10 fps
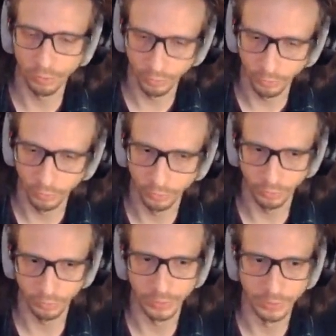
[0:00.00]
of those
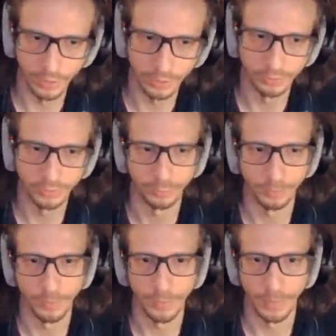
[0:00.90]
three days.
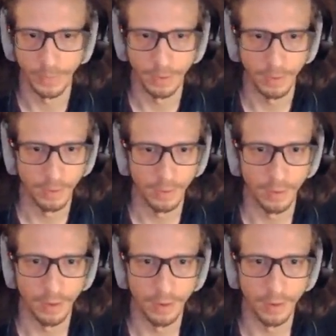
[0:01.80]

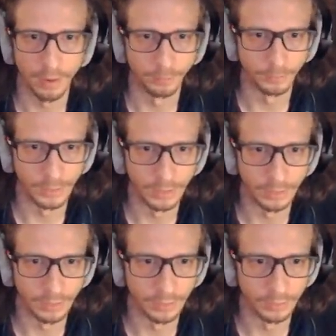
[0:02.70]
Um,
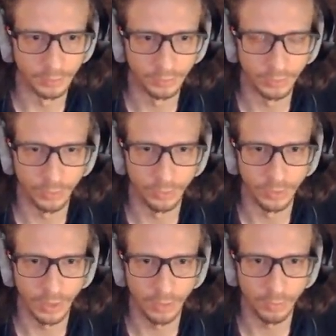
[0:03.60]
and so
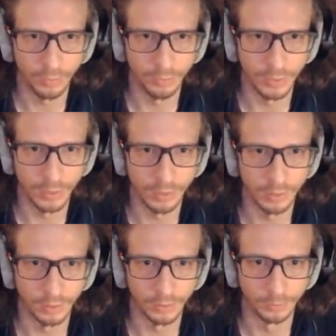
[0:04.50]
that would be
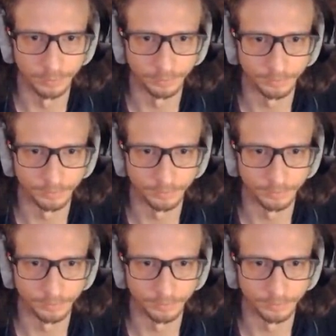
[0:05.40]
um,